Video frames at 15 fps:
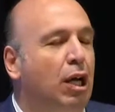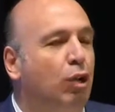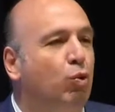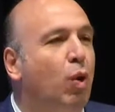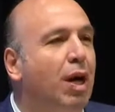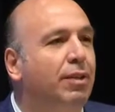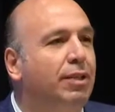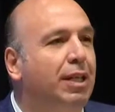
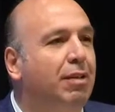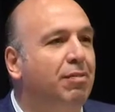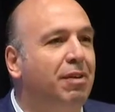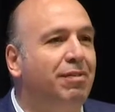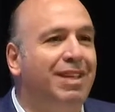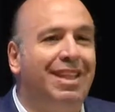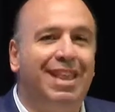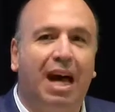
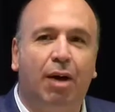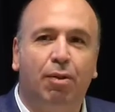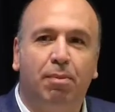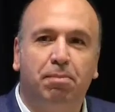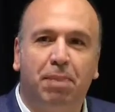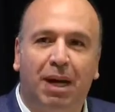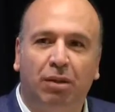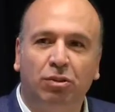
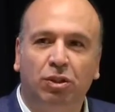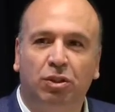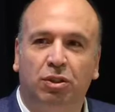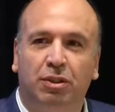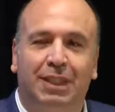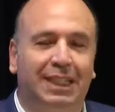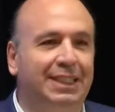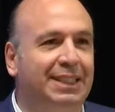250,000
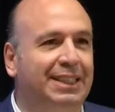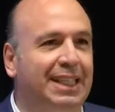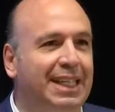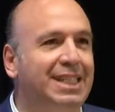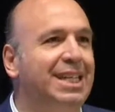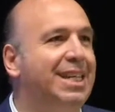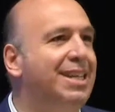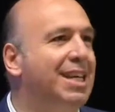pounds. That's
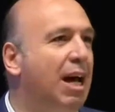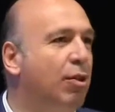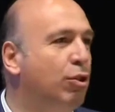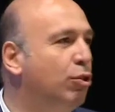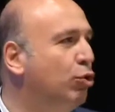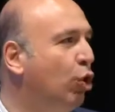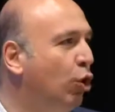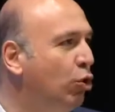
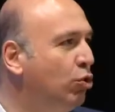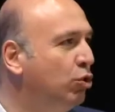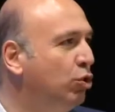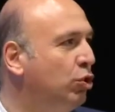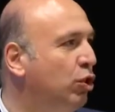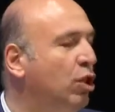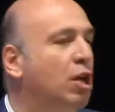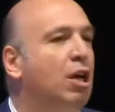$60,000.
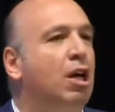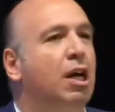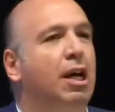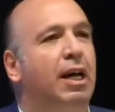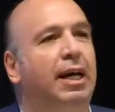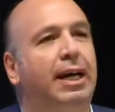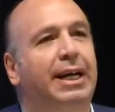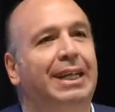
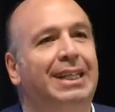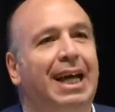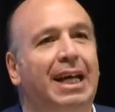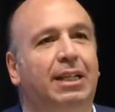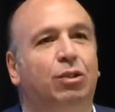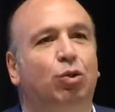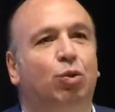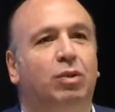It
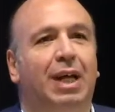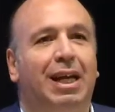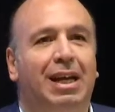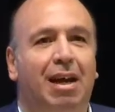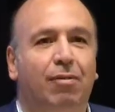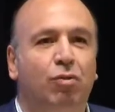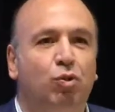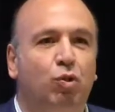had total
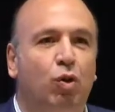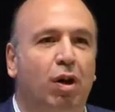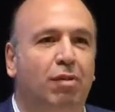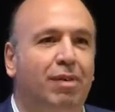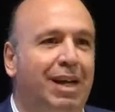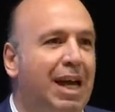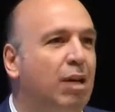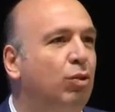revenue
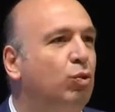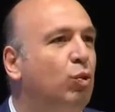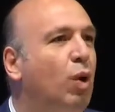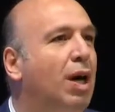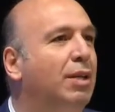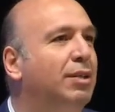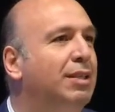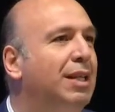of around
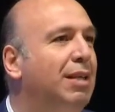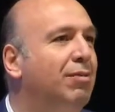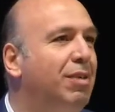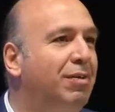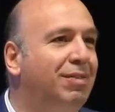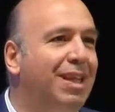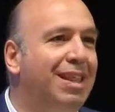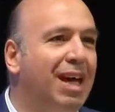
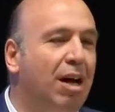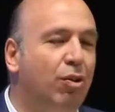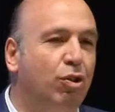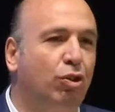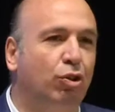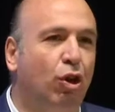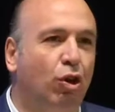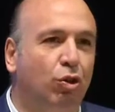
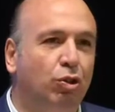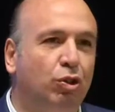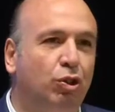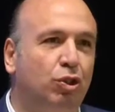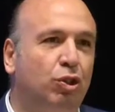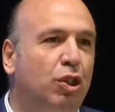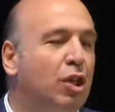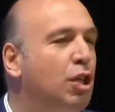
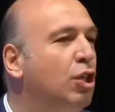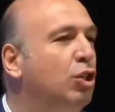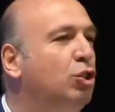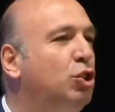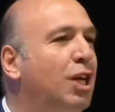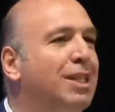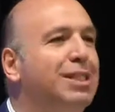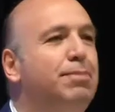$250,000,
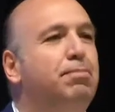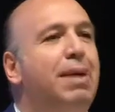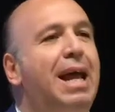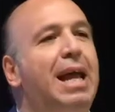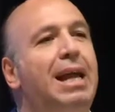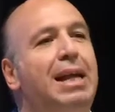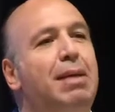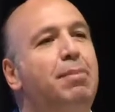just
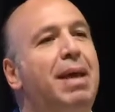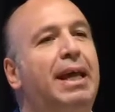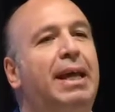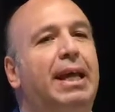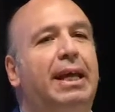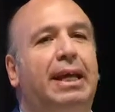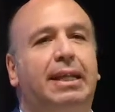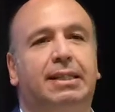barely
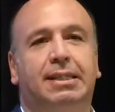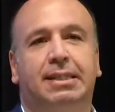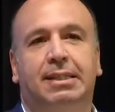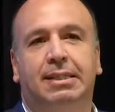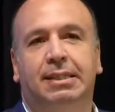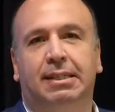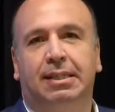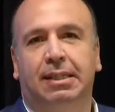making
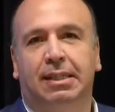it